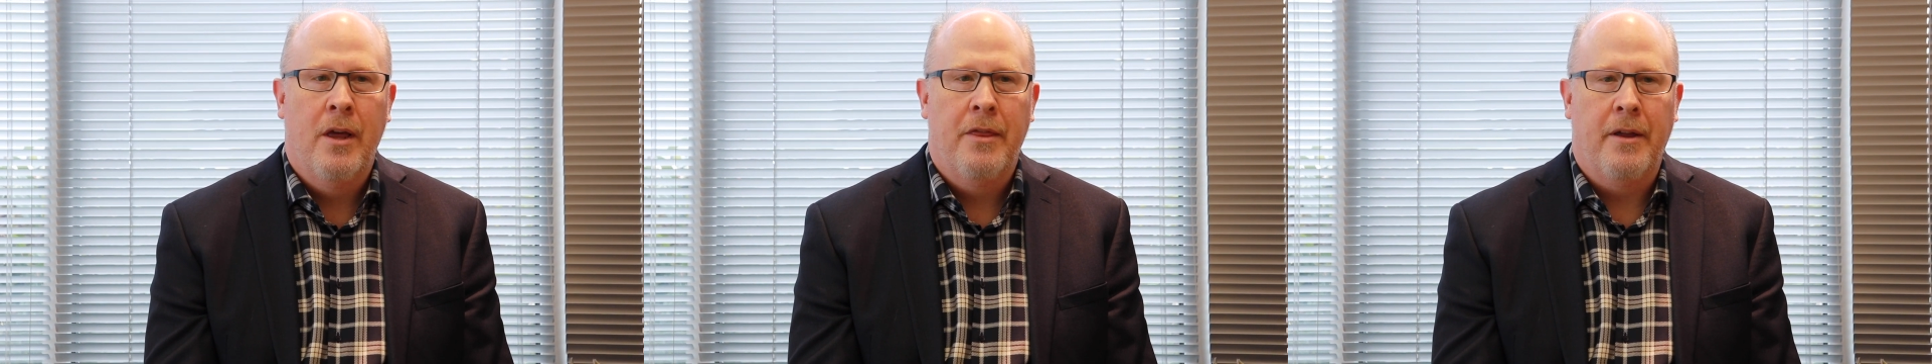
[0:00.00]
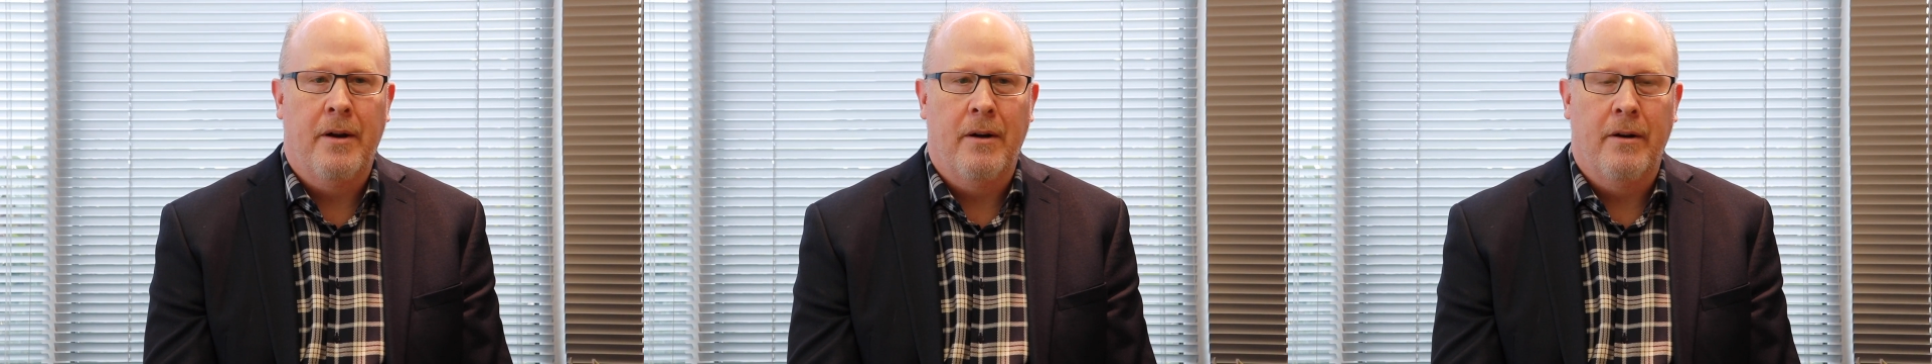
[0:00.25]

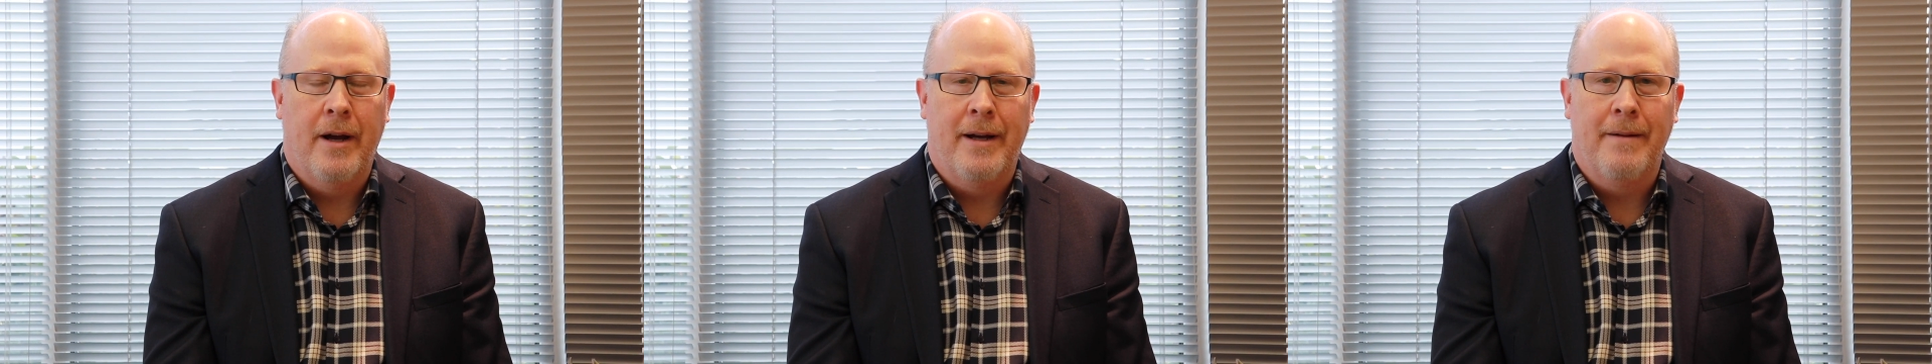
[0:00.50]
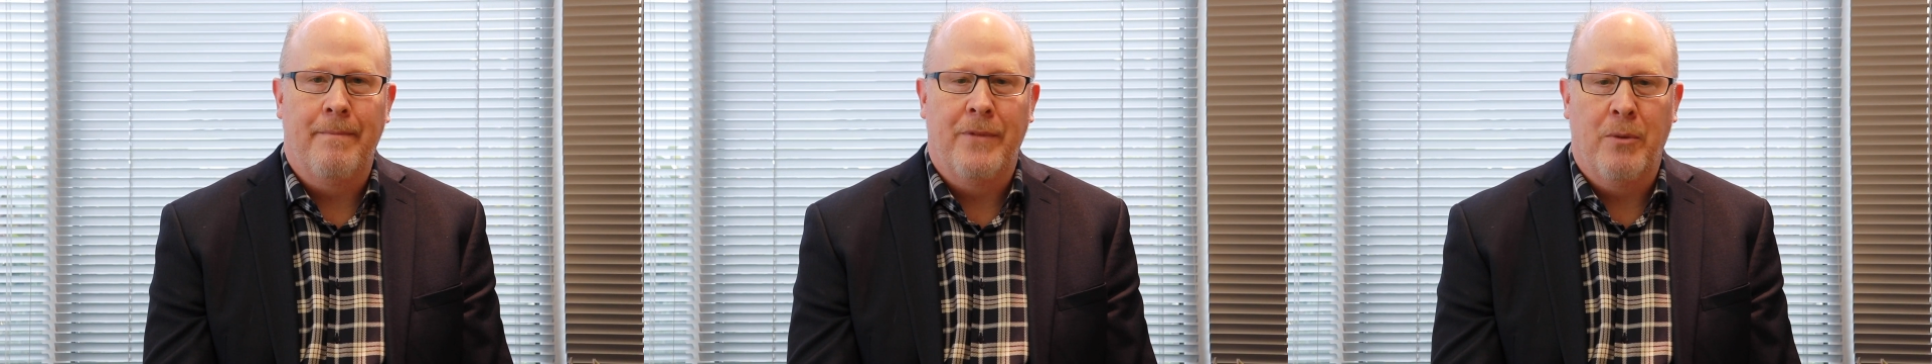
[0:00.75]

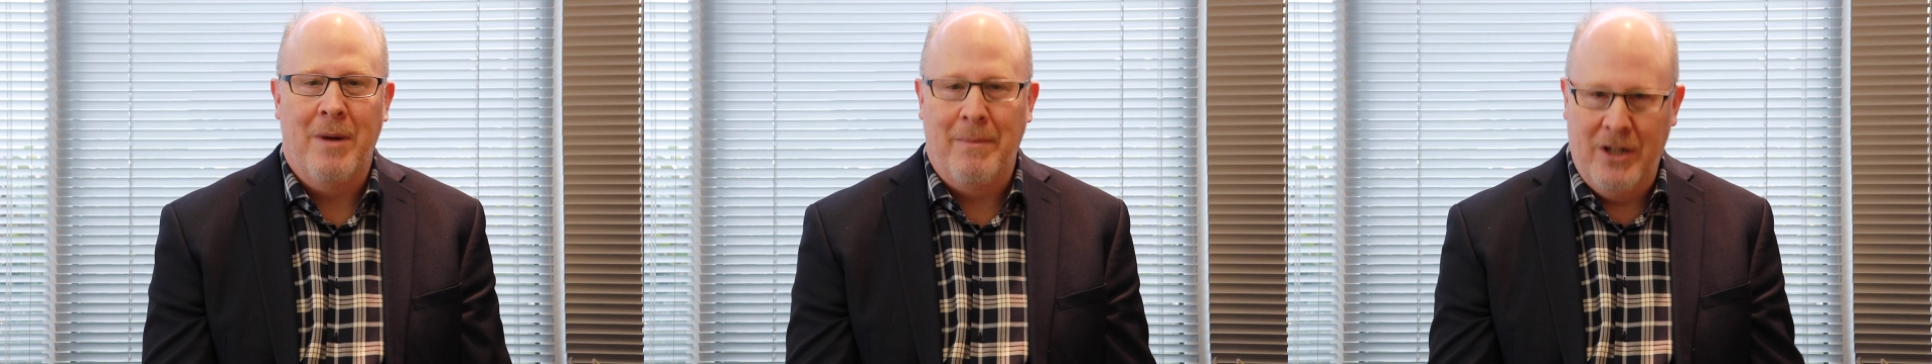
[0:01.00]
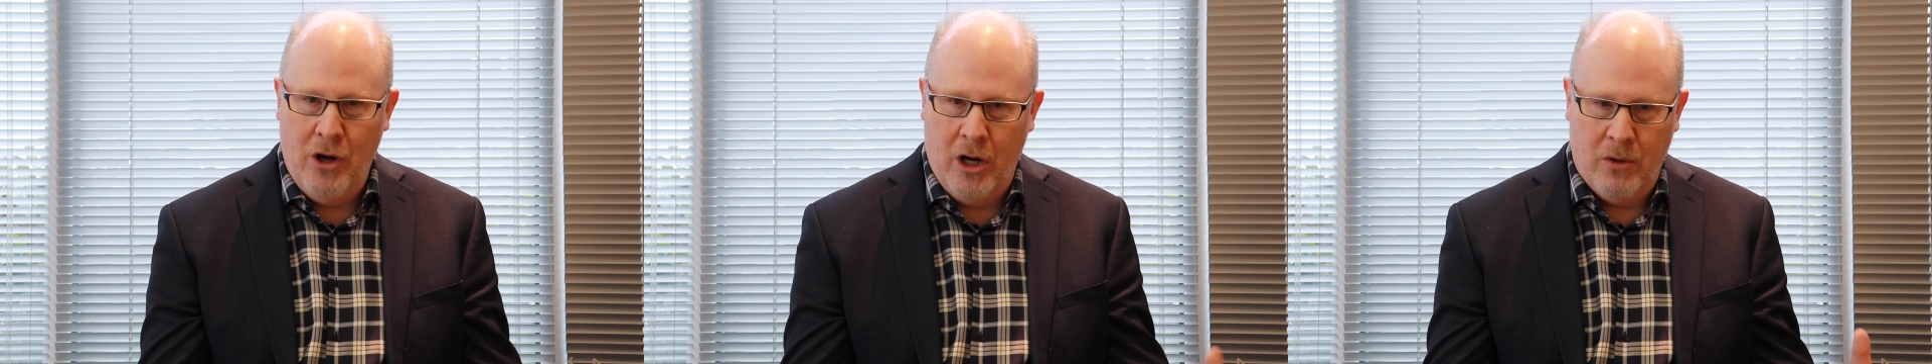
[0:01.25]
their baby
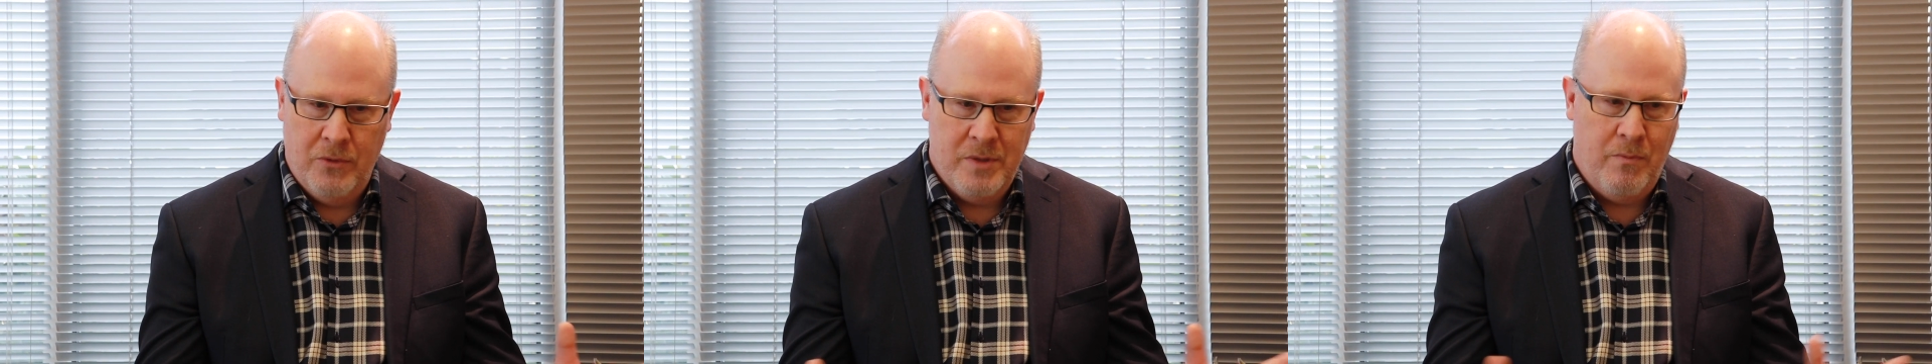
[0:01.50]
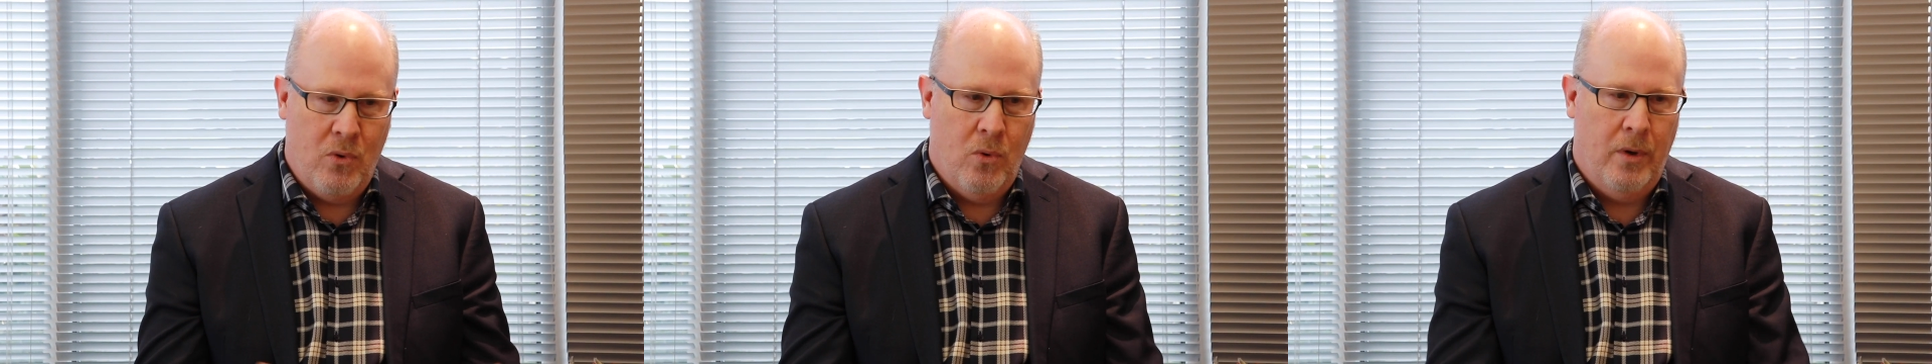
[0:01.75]
daughter was
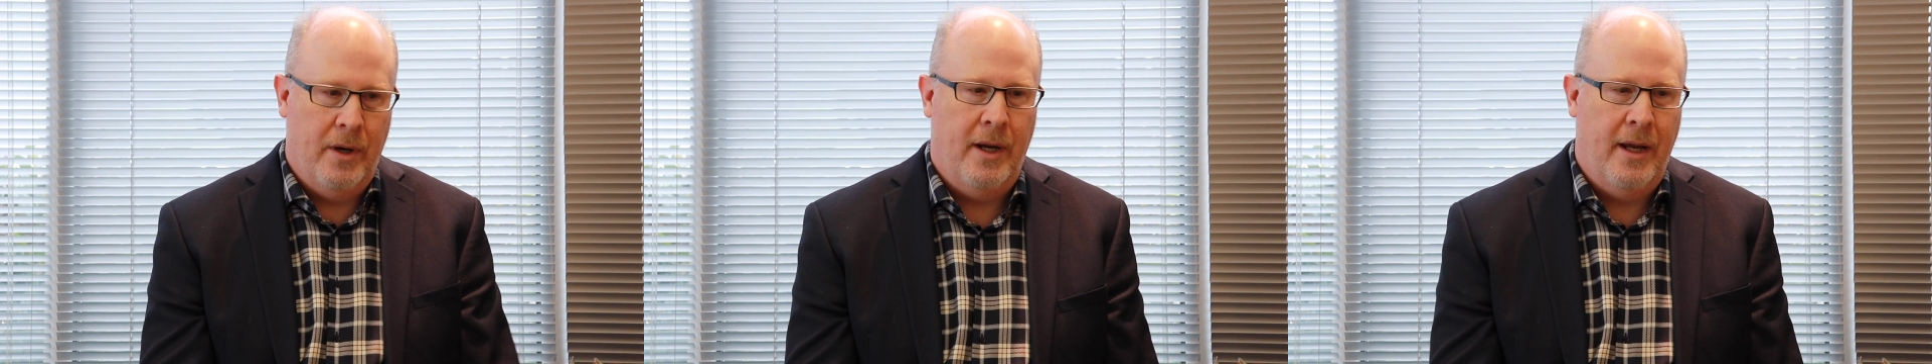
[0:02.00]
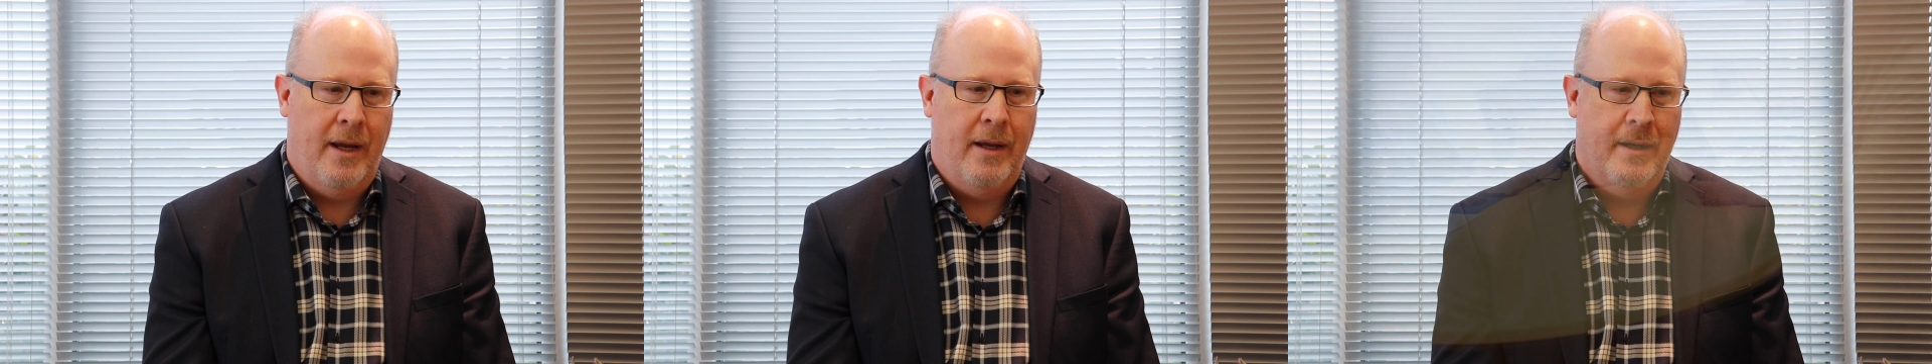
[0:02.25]
born
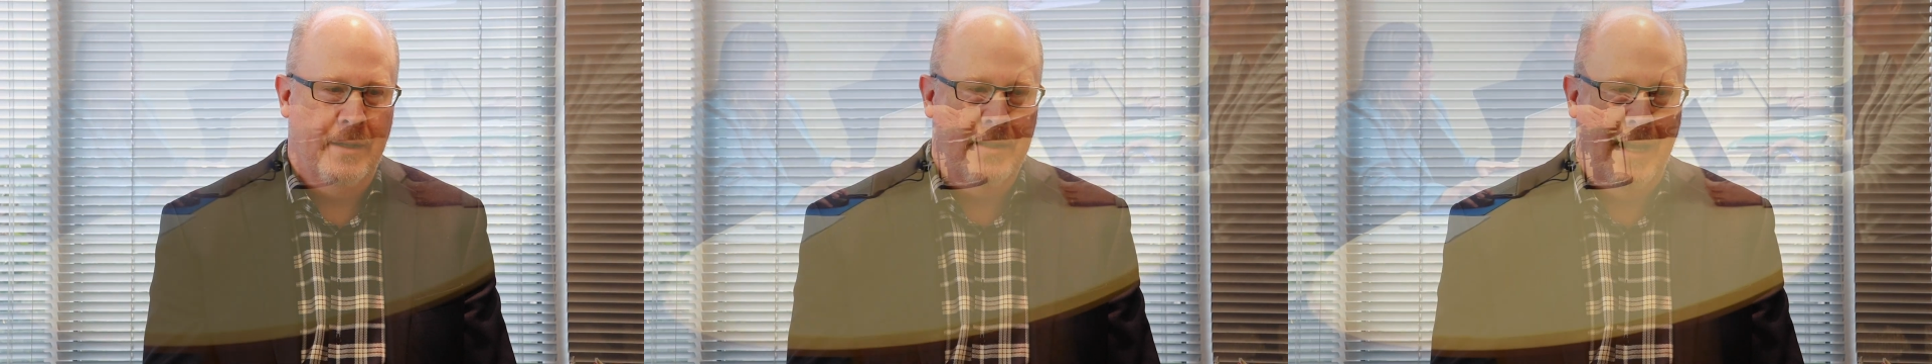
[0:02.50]
and